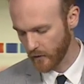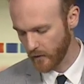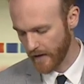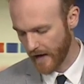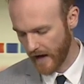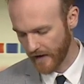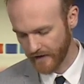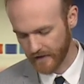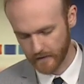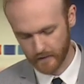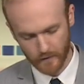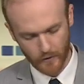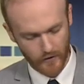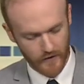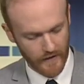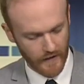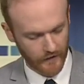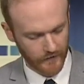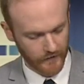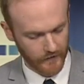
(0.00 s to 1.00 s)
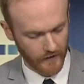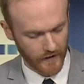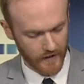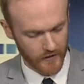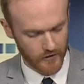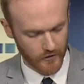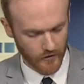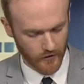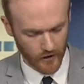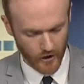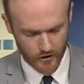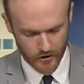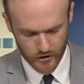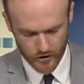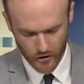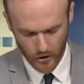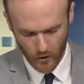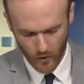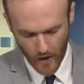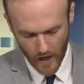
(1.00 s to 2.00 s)
we asked them about yesterday during our
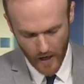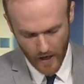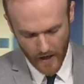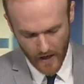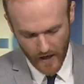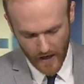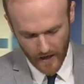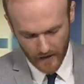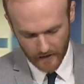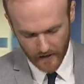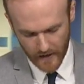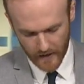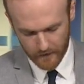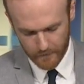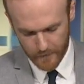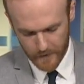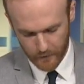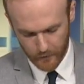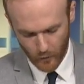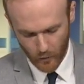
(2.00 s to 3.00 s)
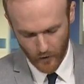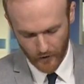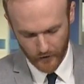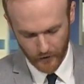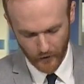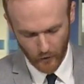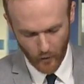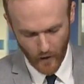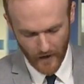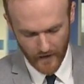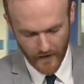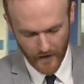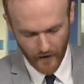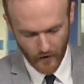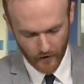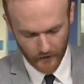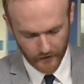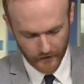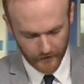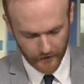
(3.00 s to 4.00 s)
show. A lot of people wondering why they
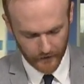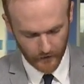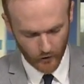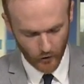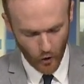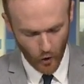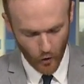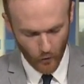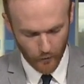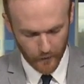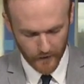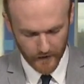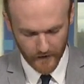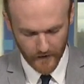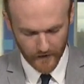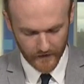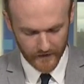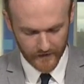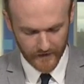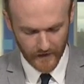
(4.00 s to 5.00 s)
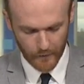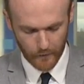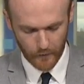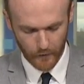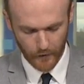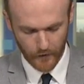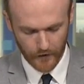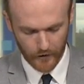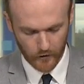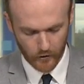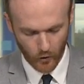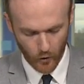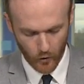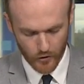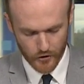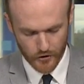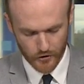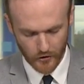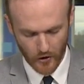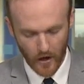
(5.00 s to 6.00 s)
are still open. This temporary
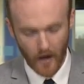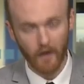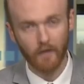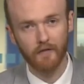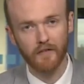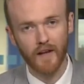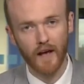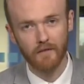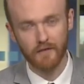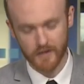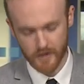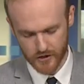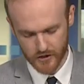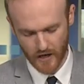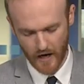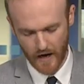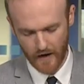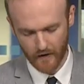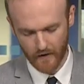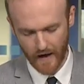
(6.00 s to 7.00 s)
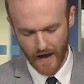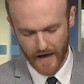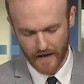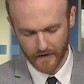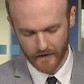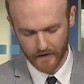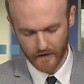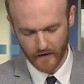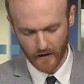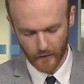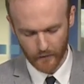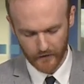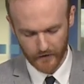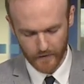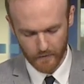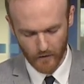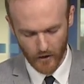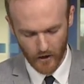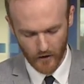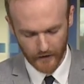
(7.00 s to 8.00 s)
closure of Devonshire and
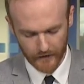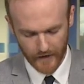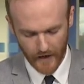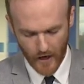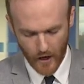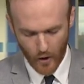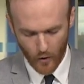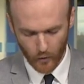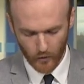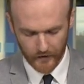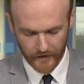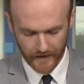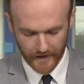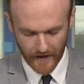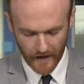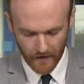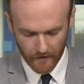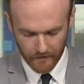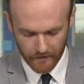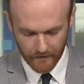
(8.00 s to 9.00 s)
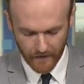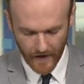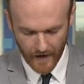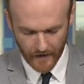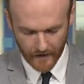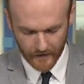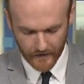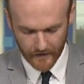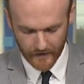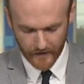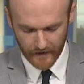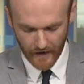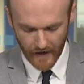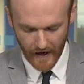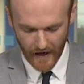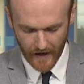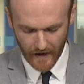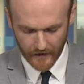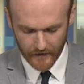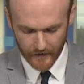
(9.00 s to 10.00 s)
Tecumseh malls will take effect
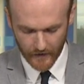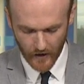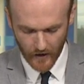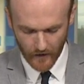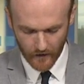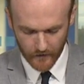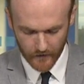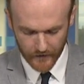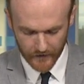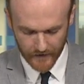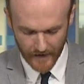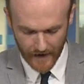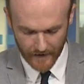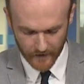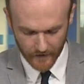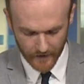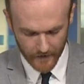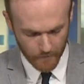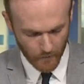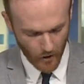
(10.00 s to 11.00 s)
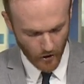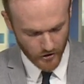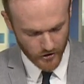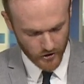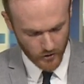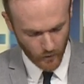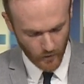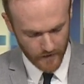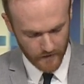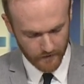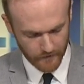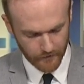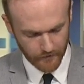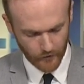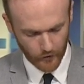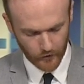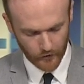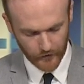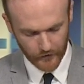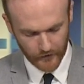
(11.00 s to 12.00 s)
as of Saturday, March
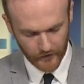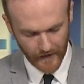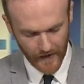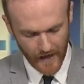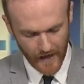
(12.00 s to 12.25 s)
21st